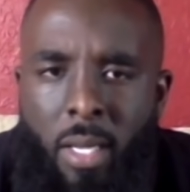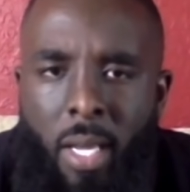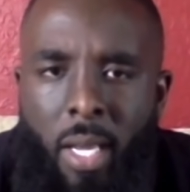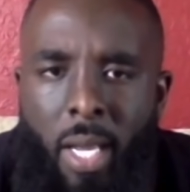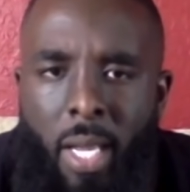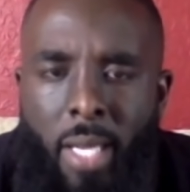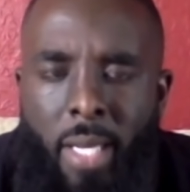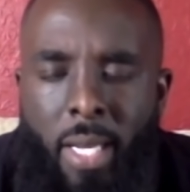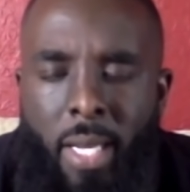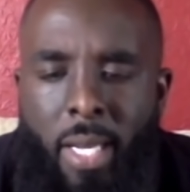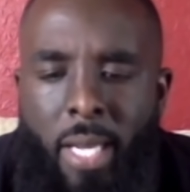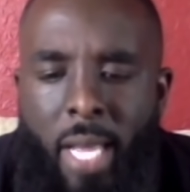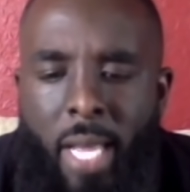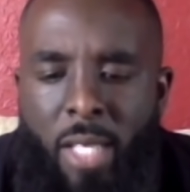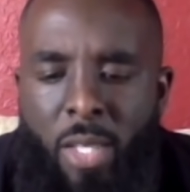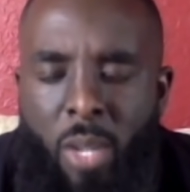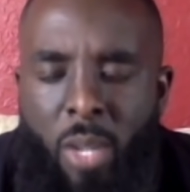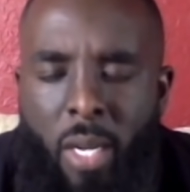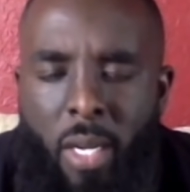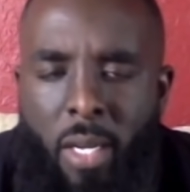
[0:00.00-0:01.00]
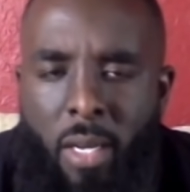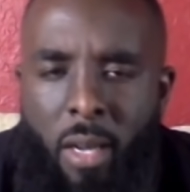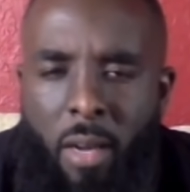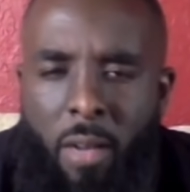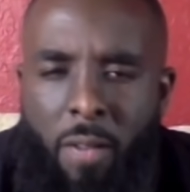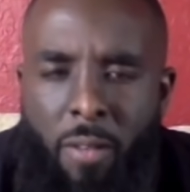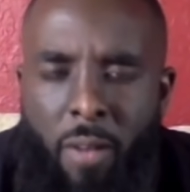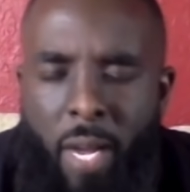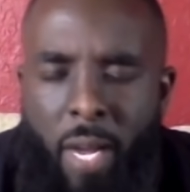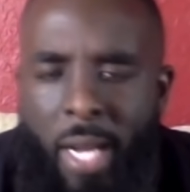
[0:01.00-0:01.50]
And then they traded up
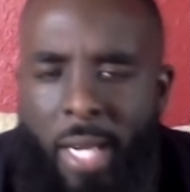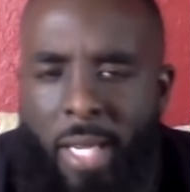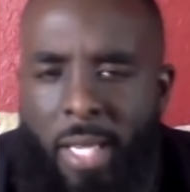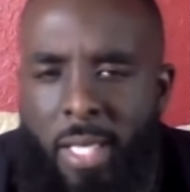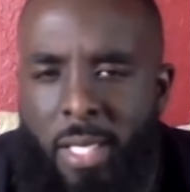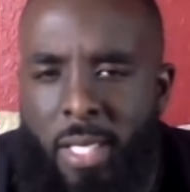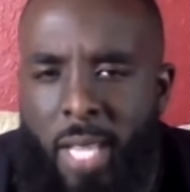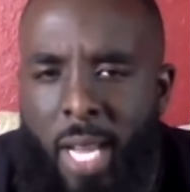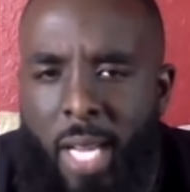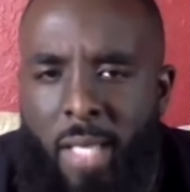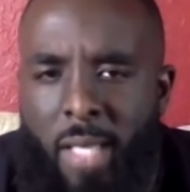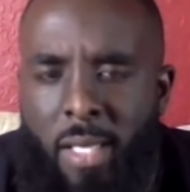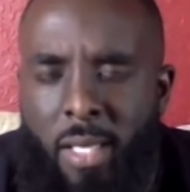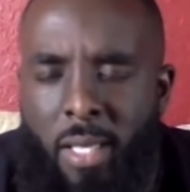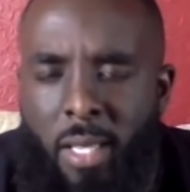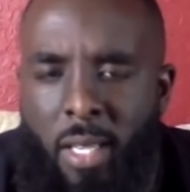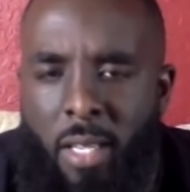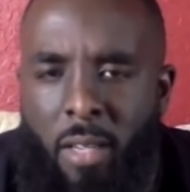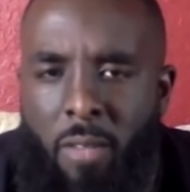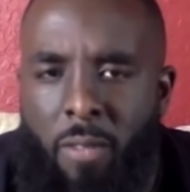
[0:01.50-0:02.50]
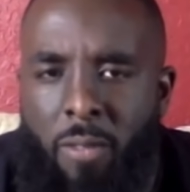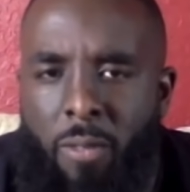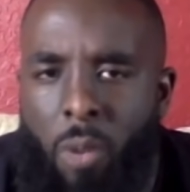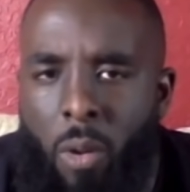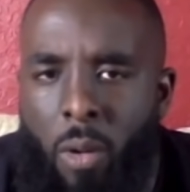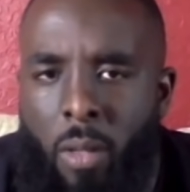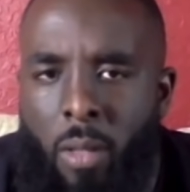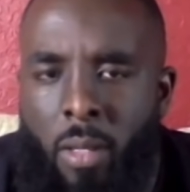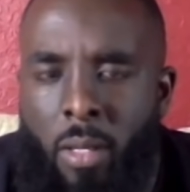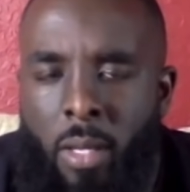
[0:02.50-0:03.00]
for Eddie Jackson in the
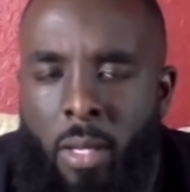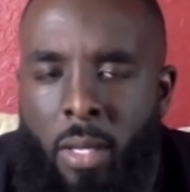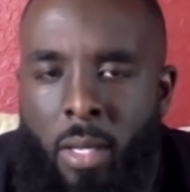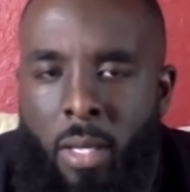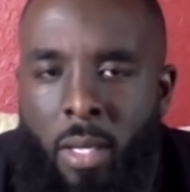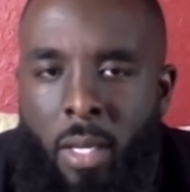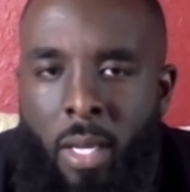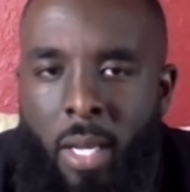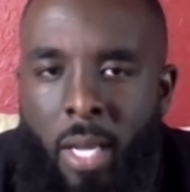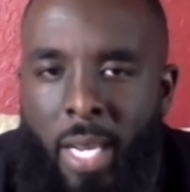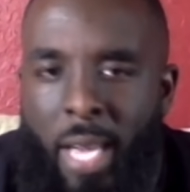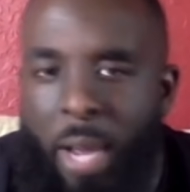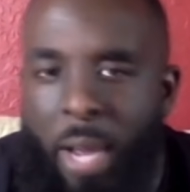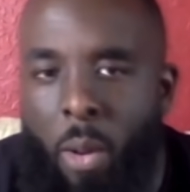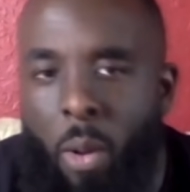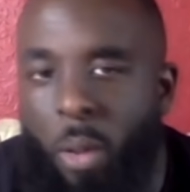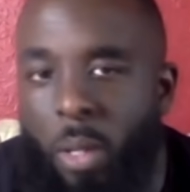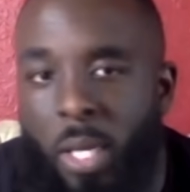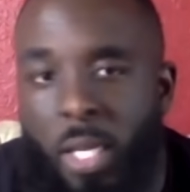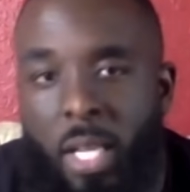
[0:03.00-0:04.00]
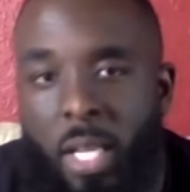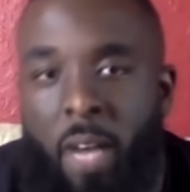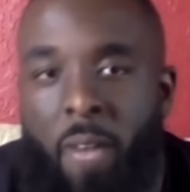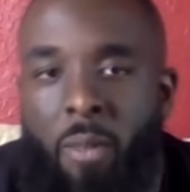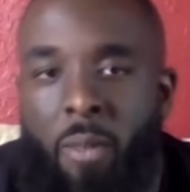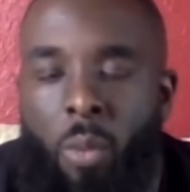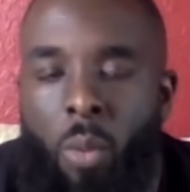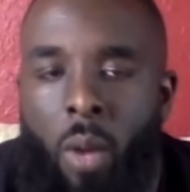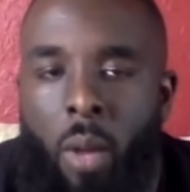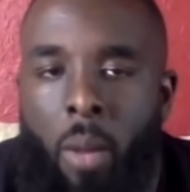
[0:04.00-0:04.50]
4th. And they were only left
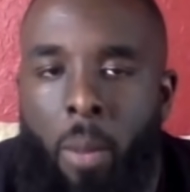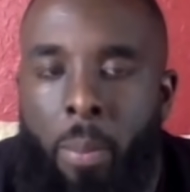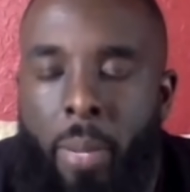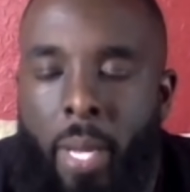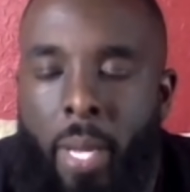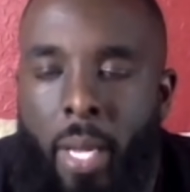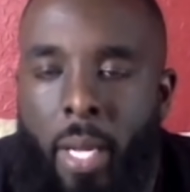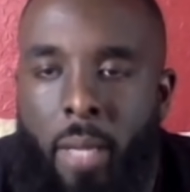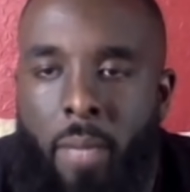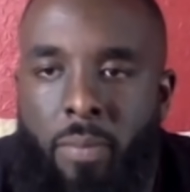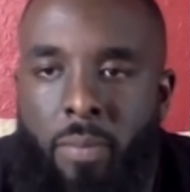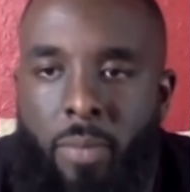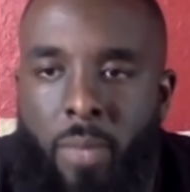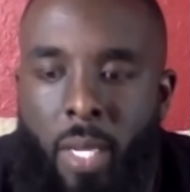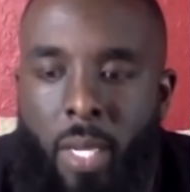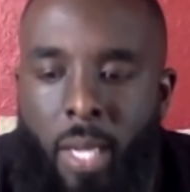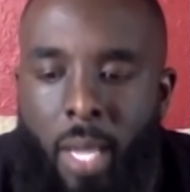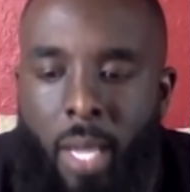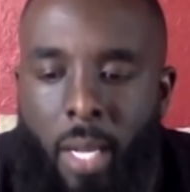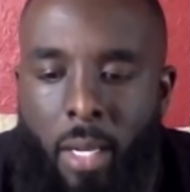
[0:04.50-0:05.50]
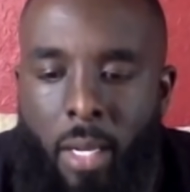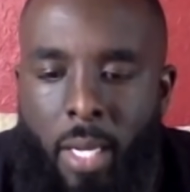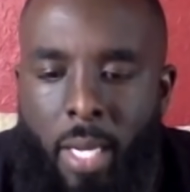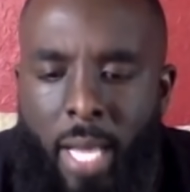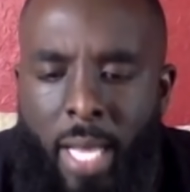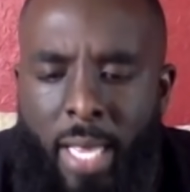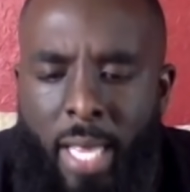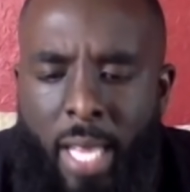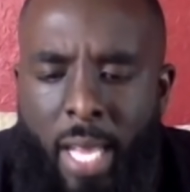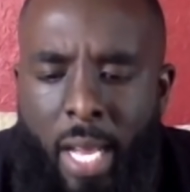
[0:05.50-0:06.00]
with 1 pick. And
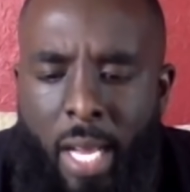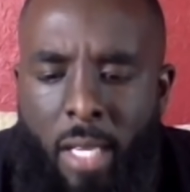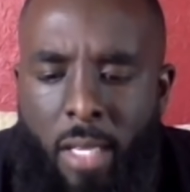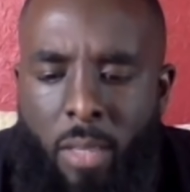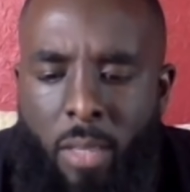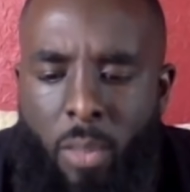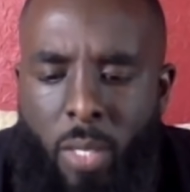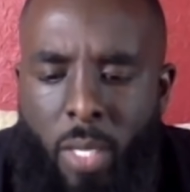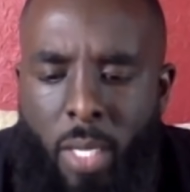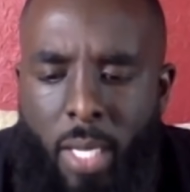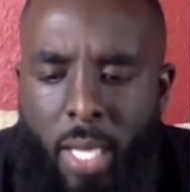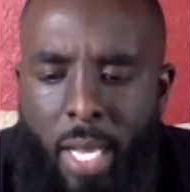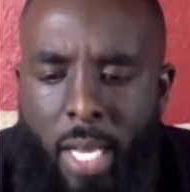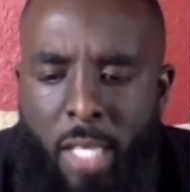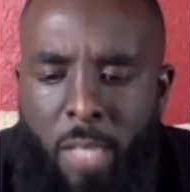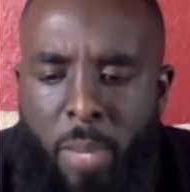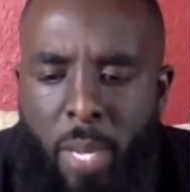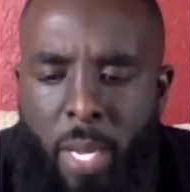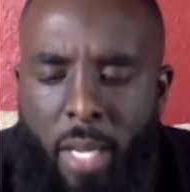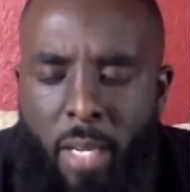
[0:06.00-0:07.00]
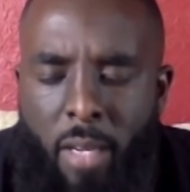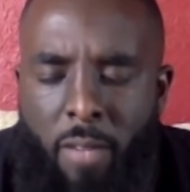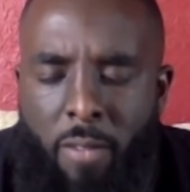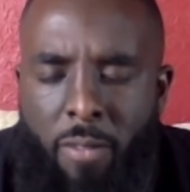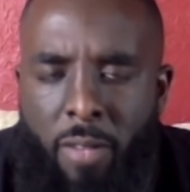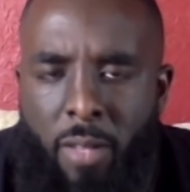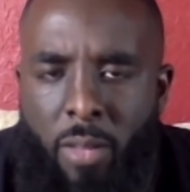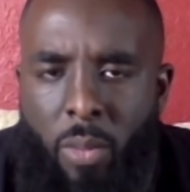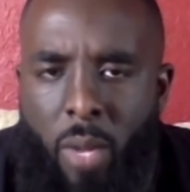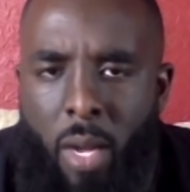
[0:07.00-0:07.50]
with the last pick in the
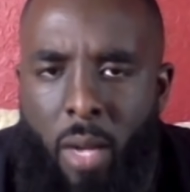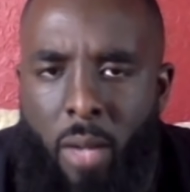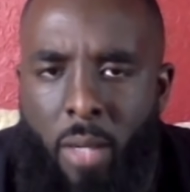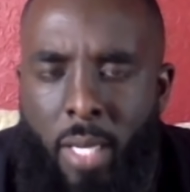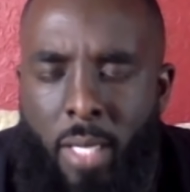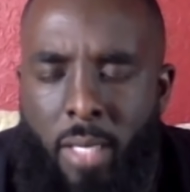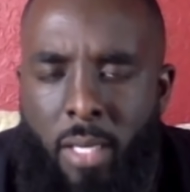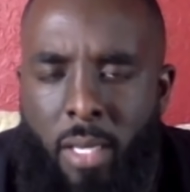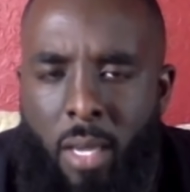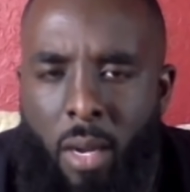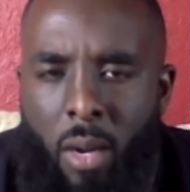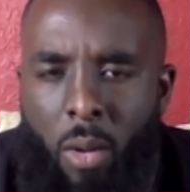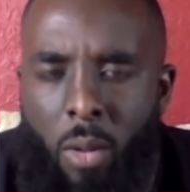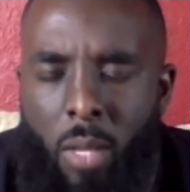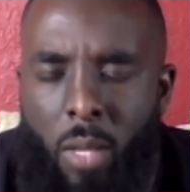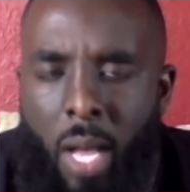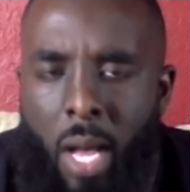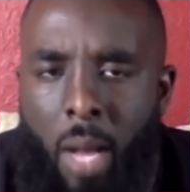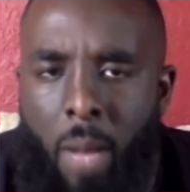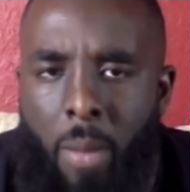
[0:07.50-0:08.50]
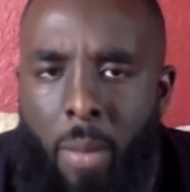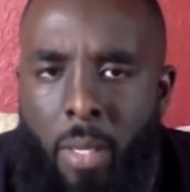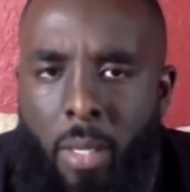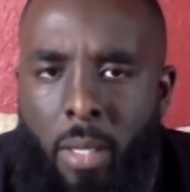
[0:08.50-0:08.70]
5th round, they took the O-lineman.